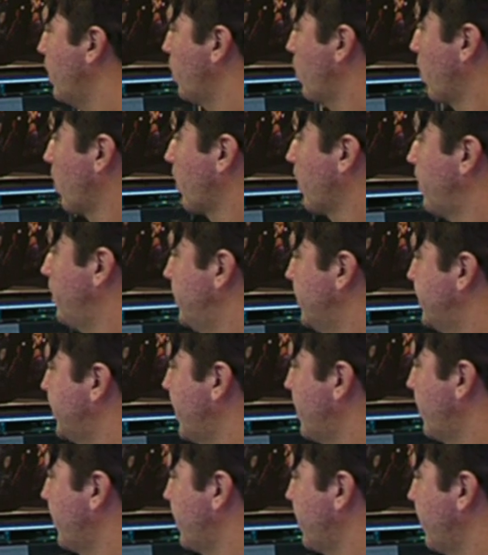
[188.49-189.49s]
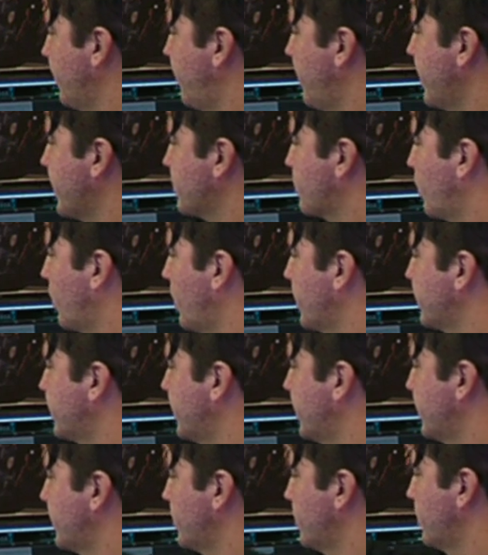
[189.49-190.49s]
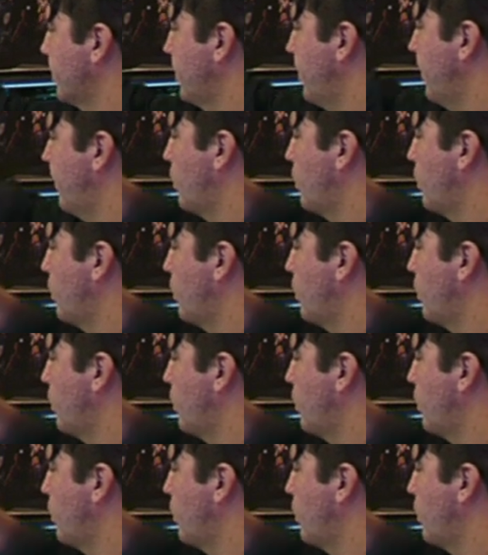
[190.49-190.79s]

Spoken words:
or say with the effects processor,